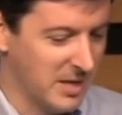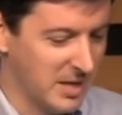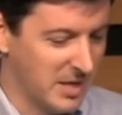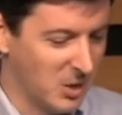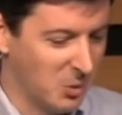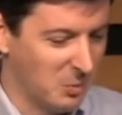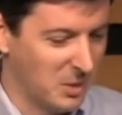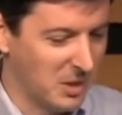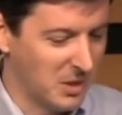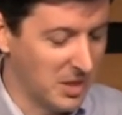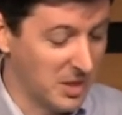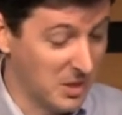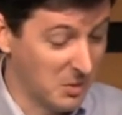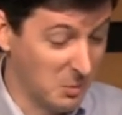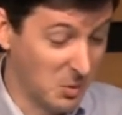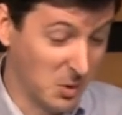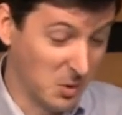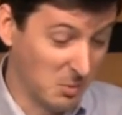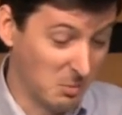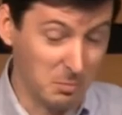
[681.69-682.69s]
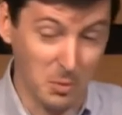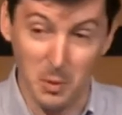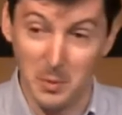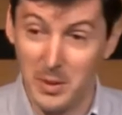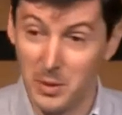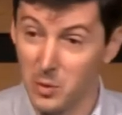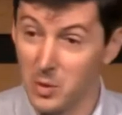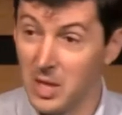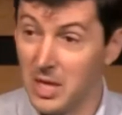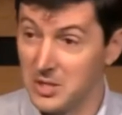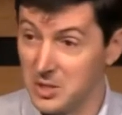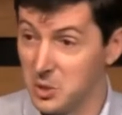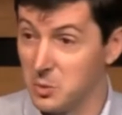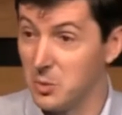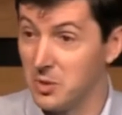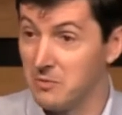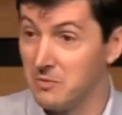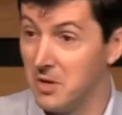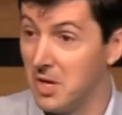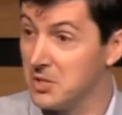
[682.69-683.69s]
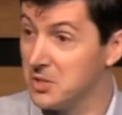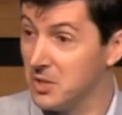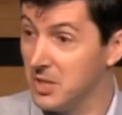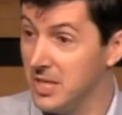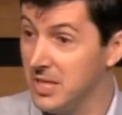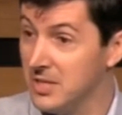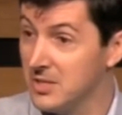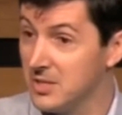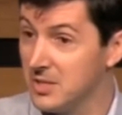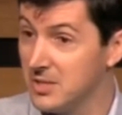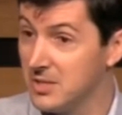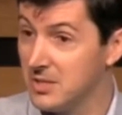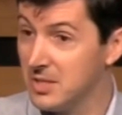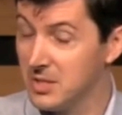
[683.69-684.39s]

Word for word: he'll, he will permineralize. That's what a fossil is.